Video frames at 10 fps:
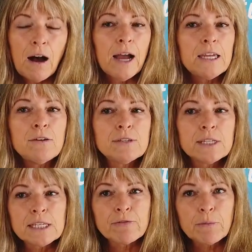I use
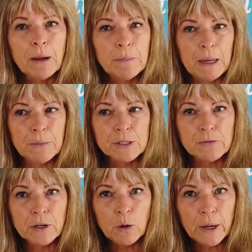this for my
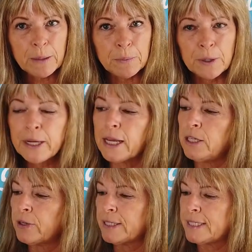papers for QuickBook,
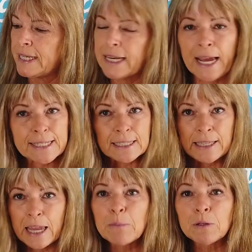and you can see it has a
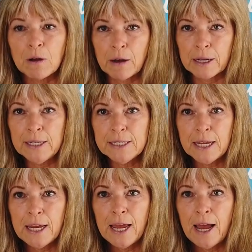label on it.